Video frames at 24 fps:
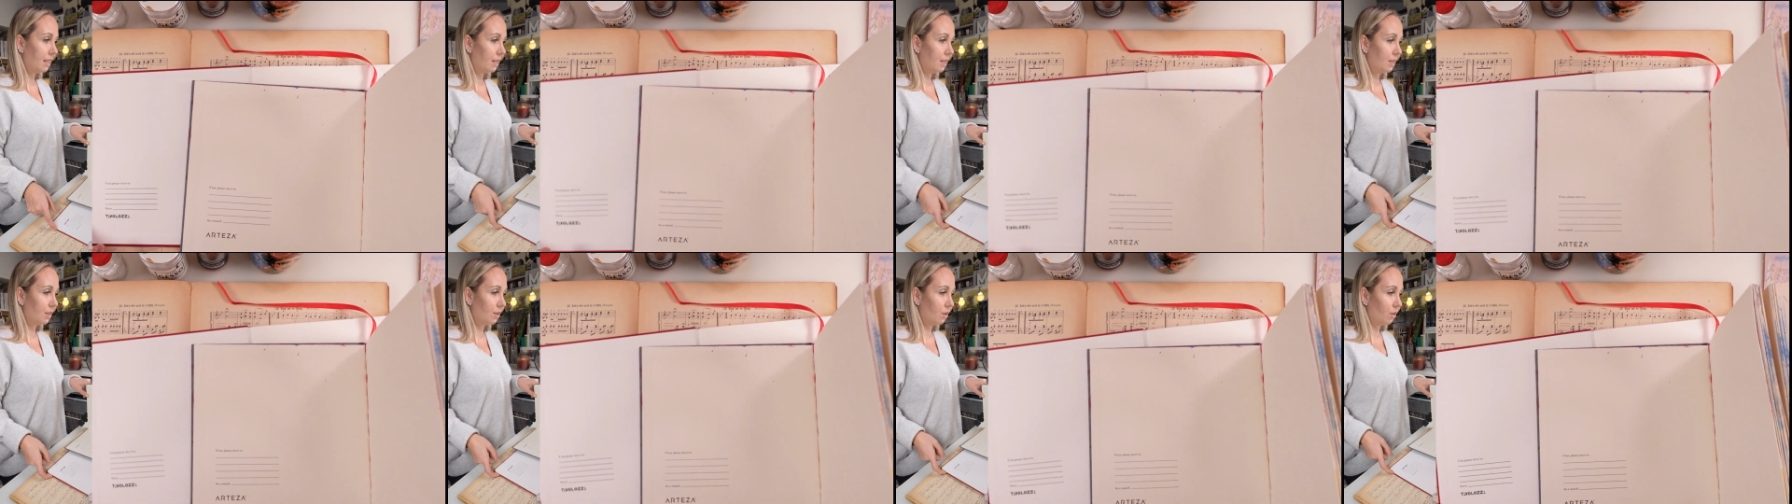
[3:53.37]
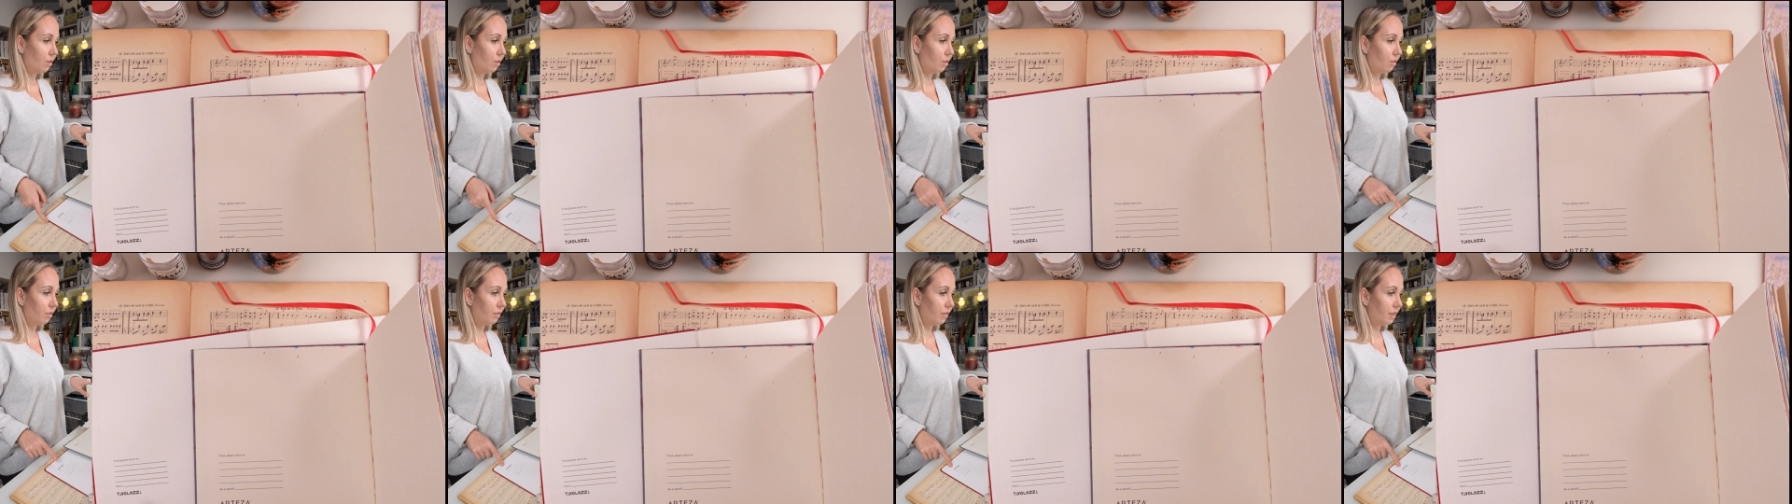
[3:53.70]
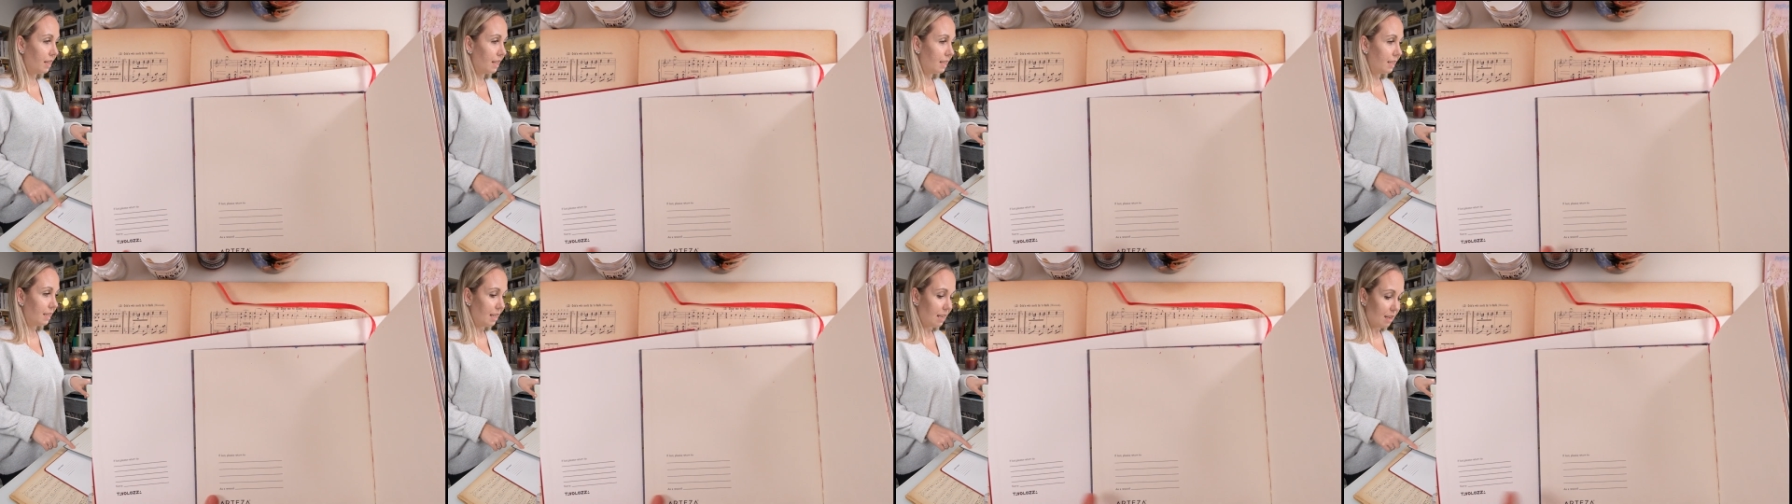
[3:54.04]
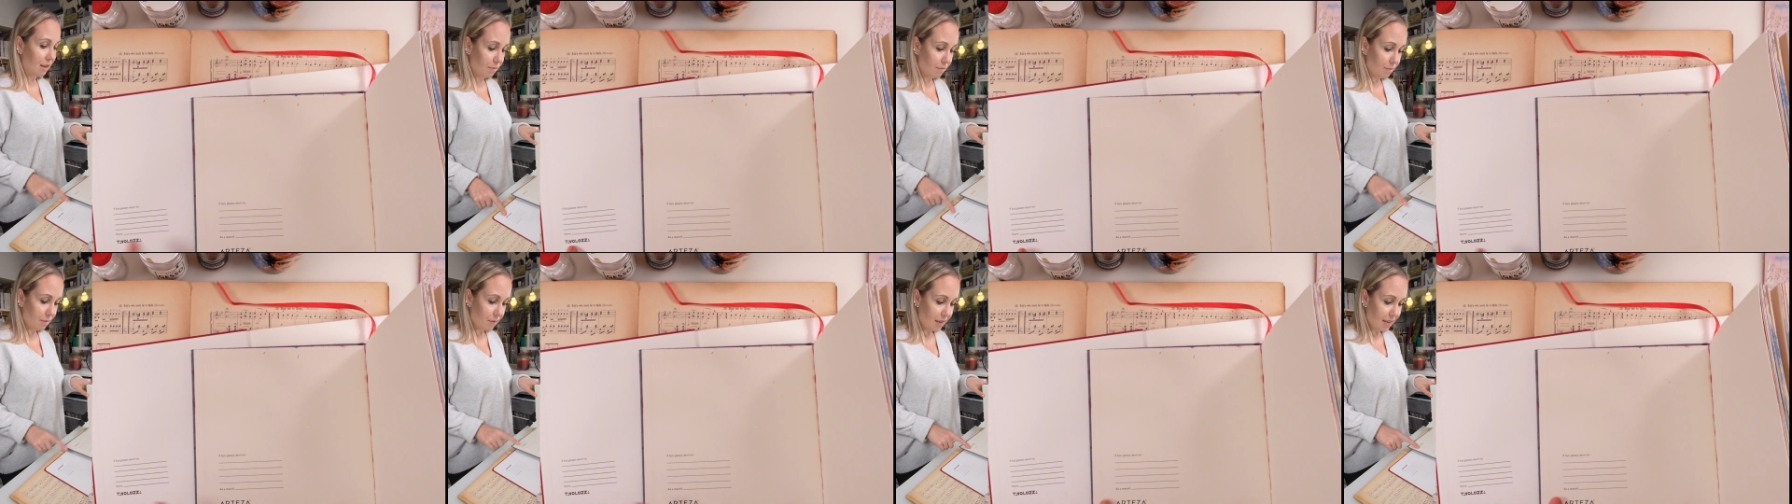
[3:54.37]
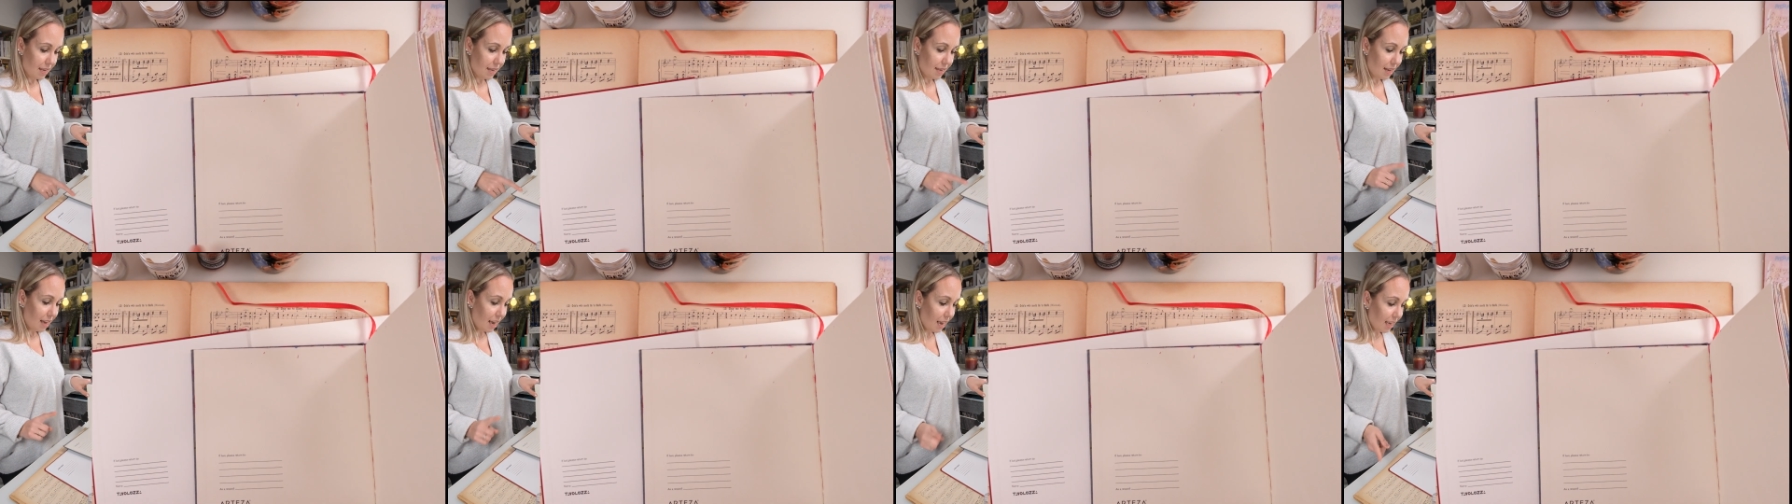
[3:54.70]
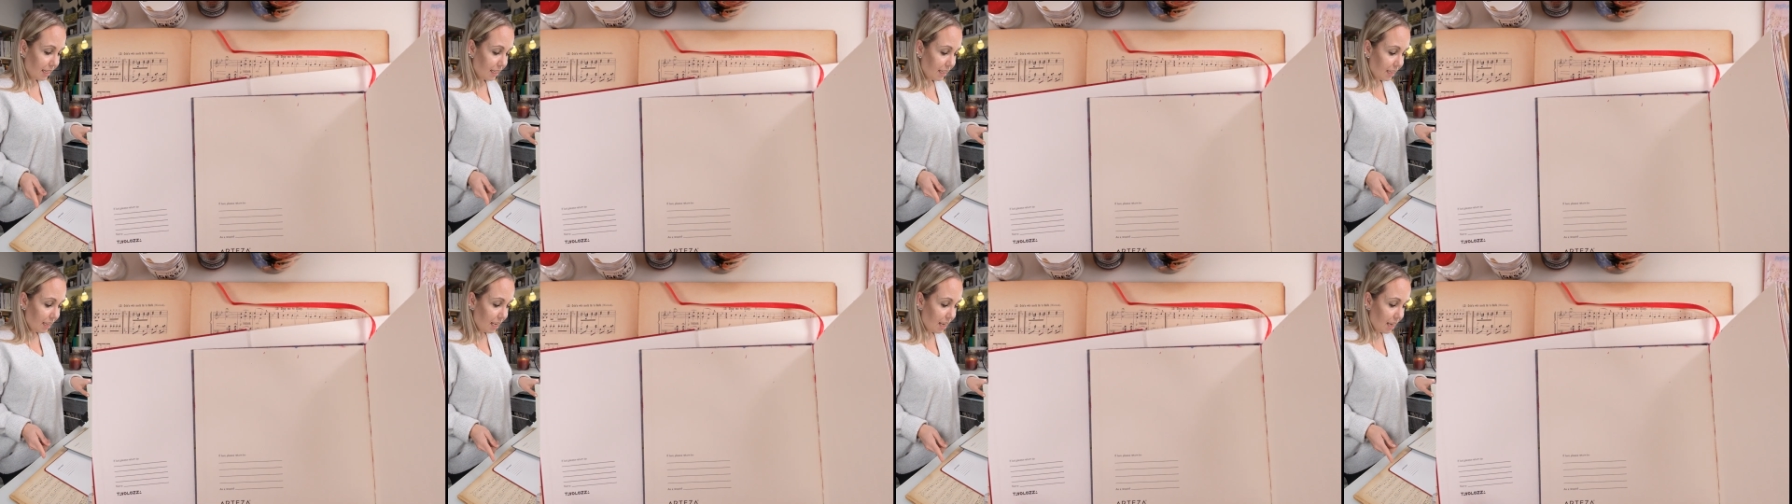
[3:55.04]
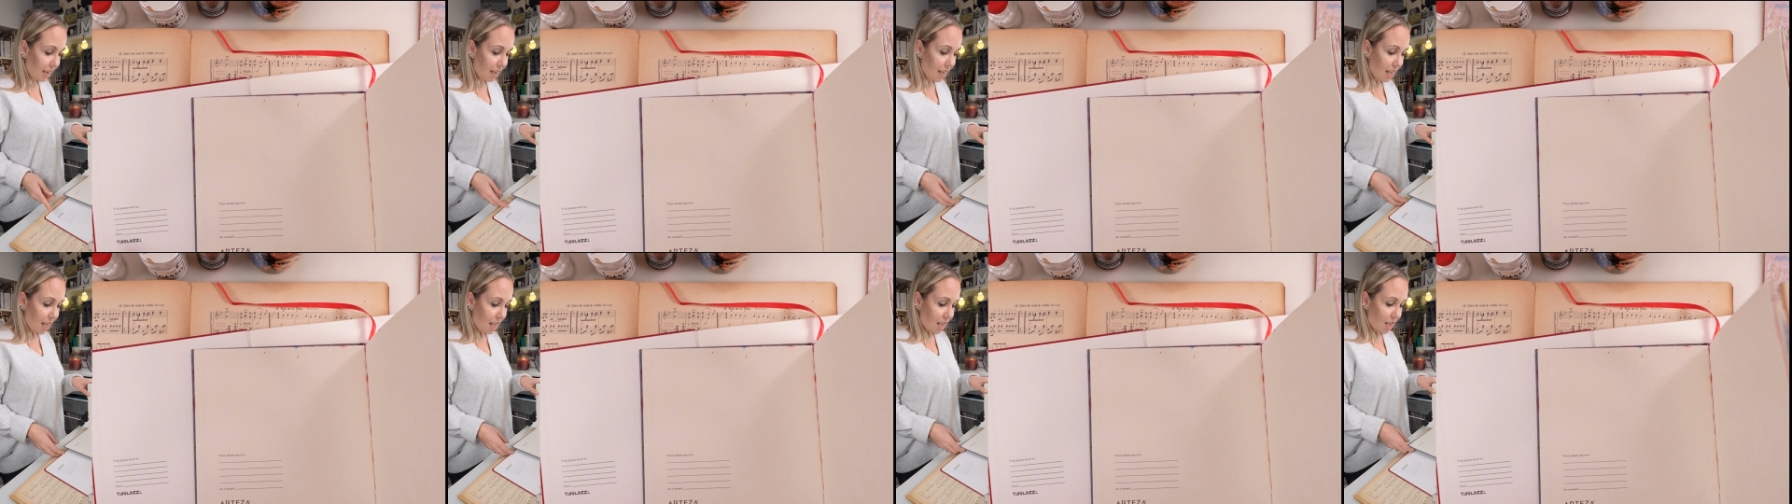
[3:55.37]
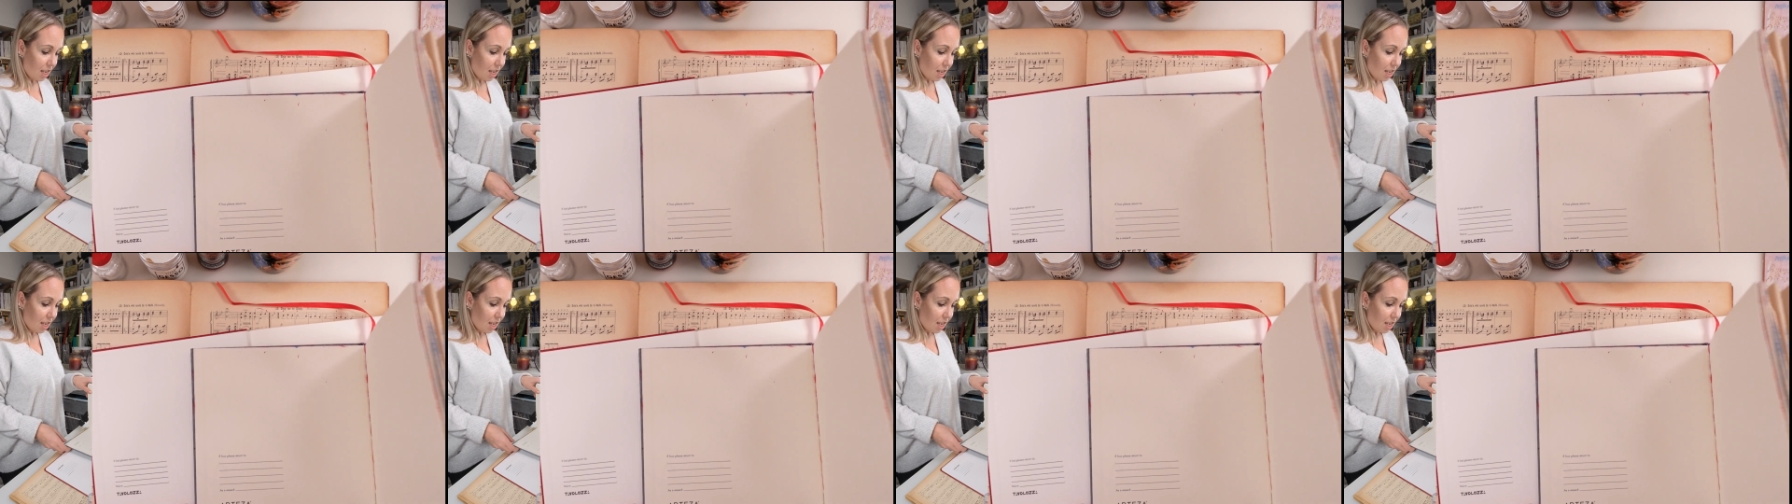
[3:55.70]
sort of the same idea.